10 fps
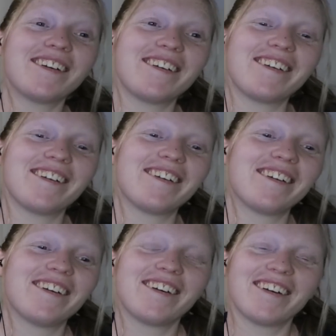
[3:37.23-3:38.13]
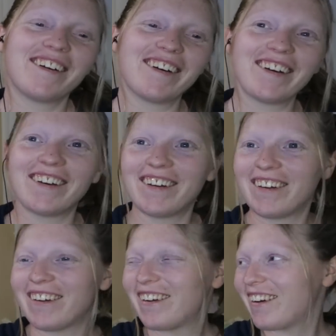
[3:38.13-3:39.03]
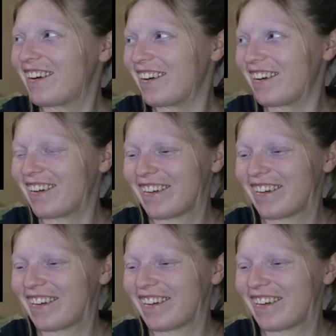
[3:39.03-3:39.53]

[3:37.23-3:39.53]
[no speech]